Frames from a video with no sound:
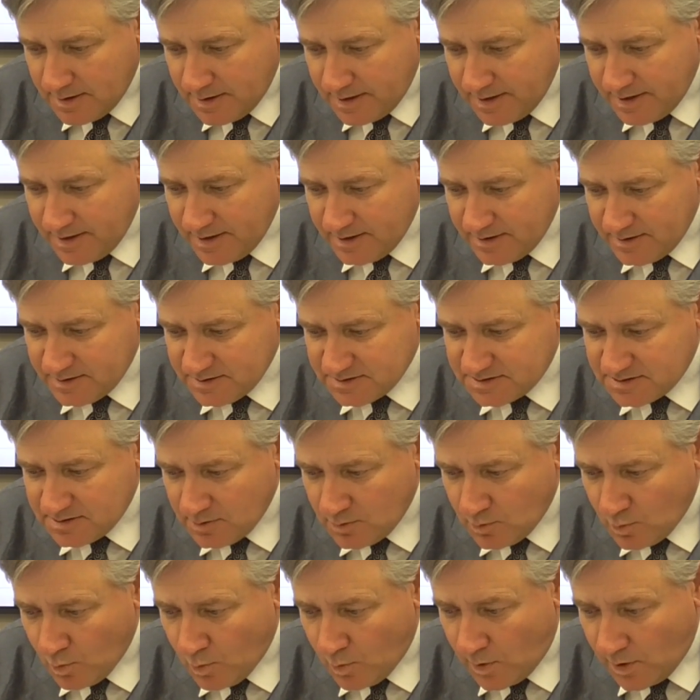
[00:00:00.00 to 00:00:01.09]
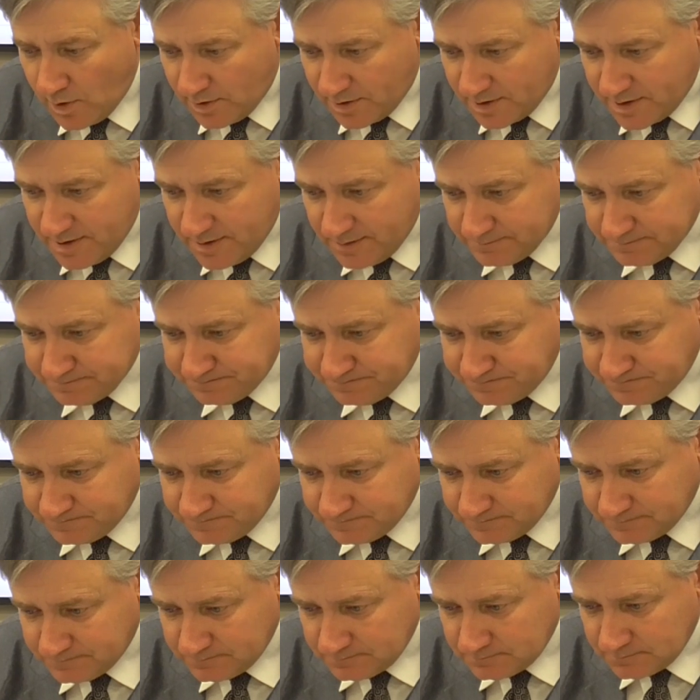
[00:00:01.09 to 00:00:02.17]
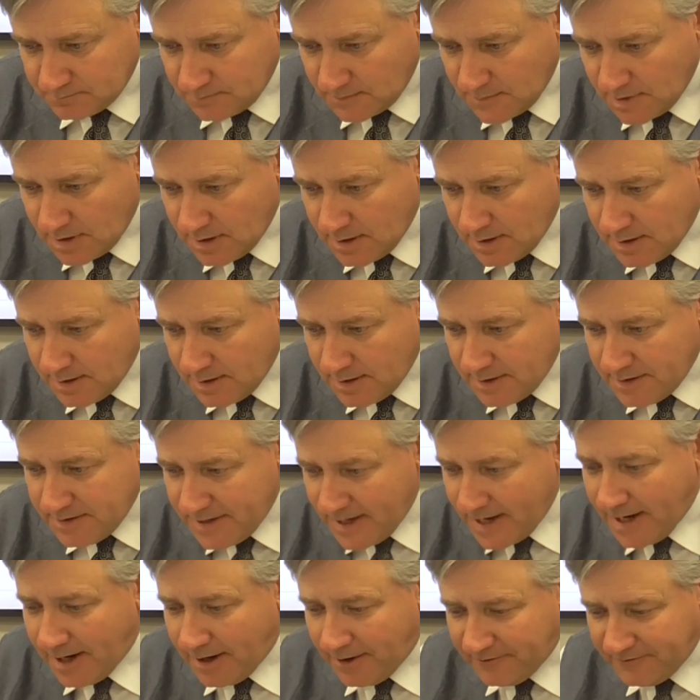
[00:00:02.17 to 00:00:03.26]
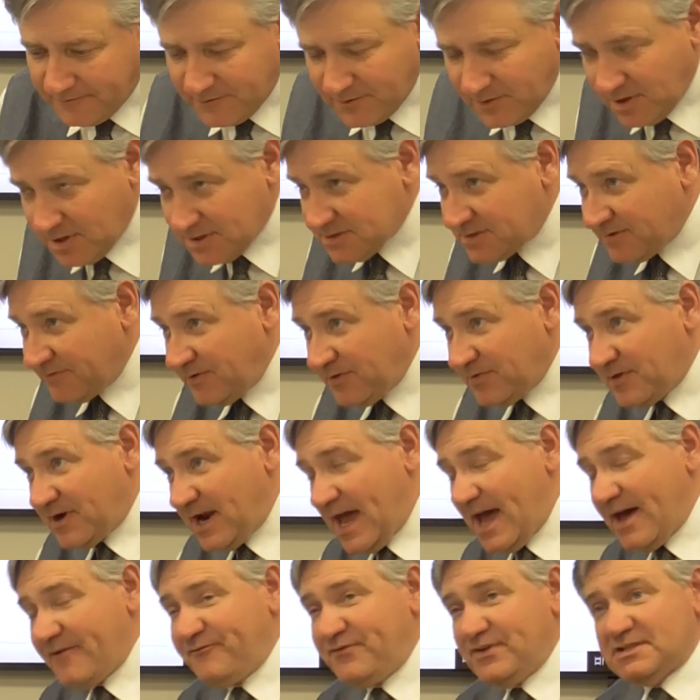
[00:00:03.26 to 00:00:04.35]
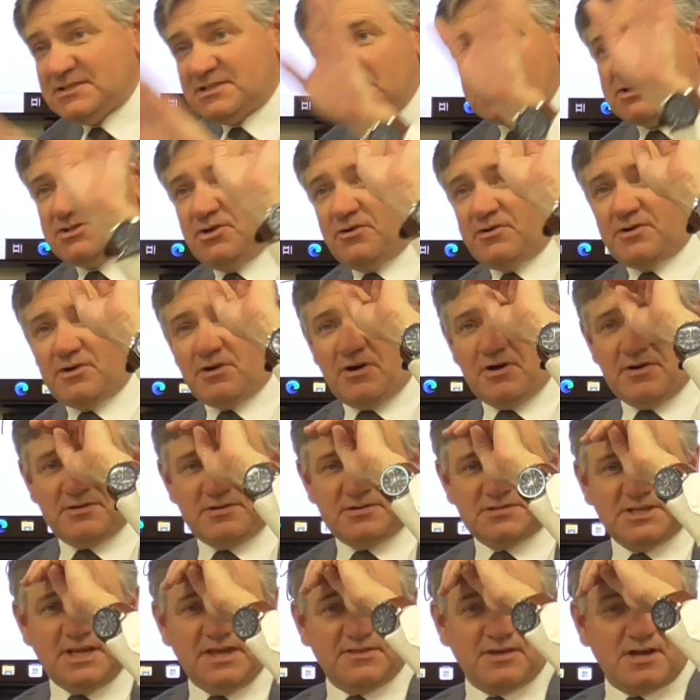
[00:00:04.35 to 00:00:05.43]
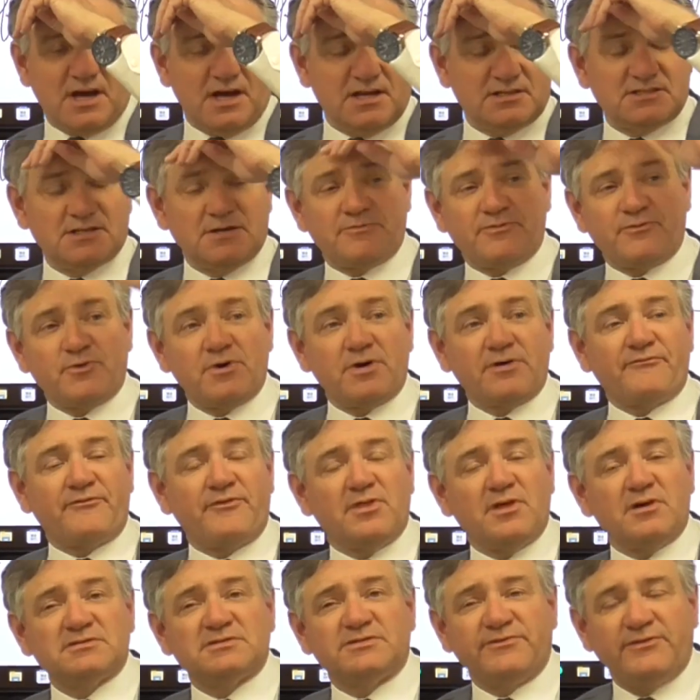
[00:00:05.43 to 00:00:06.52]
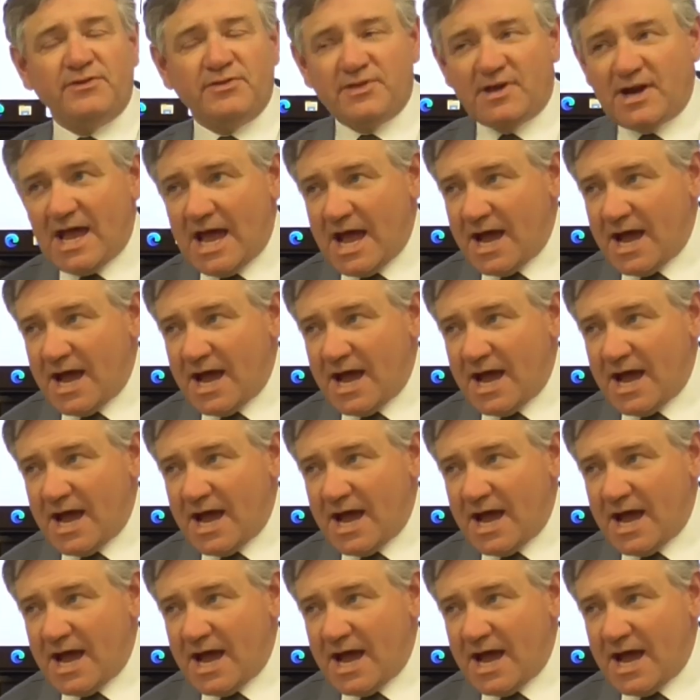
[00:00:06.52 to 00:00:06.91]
is work. Now, for those of you that have physics, you'll now understand the concept of work. For those of you that